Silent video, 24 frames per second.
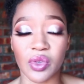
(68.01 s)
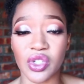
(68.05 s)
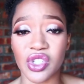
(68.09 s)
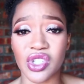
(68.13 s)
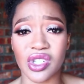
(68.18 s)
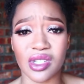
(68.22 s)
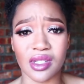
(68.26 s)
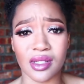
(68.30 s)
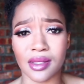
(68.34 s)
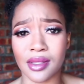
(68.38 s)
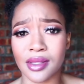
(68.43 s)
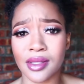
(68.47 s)
which
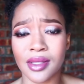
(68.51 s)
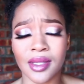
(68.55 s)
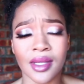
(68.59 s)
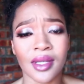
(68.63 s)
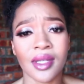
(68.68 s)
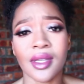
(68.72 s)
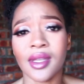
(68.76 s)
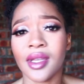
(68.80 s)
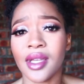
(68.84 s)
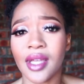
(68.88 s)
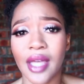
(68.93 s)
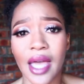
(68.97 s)
is
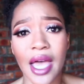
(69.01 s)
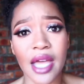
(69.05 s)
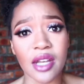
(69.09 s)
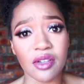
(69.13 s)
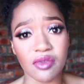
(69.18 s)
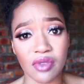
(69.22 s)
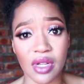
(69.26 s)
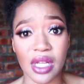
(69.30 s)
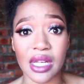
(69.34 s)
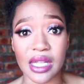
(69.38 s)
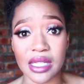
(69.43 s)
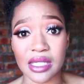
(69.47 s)

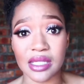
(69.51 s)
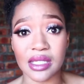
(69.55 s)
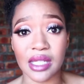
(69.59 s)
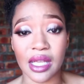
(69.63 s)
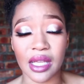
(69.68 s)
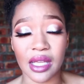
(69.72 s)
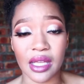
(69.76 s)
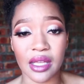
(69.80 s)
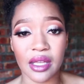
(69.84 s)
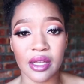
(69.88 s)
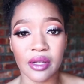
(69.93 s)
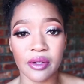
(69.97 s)

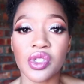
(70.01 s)
unrealistic.